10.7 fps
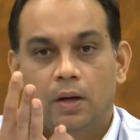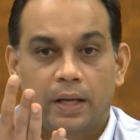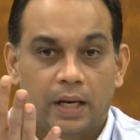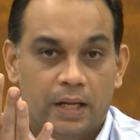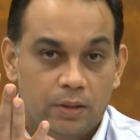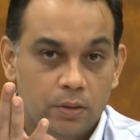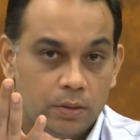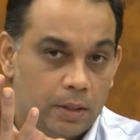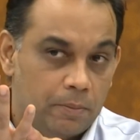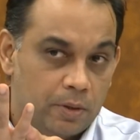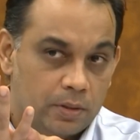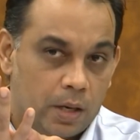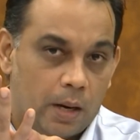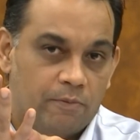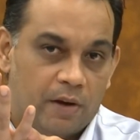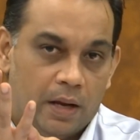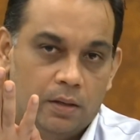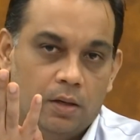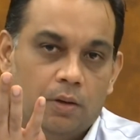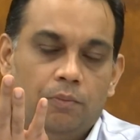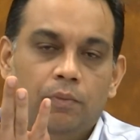Can I use a prescribed fan
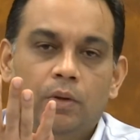curve?